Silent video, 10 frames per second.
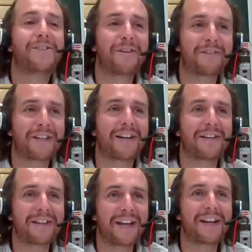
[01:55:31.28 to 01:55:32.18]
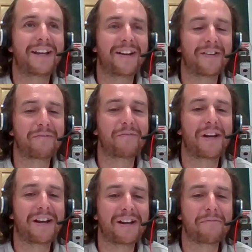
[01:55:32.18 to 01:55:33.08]
Okay. Yeah. Yeah.
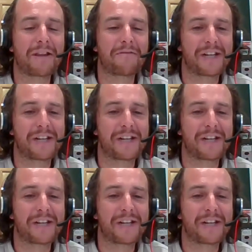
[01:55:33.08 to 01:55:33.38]
But that was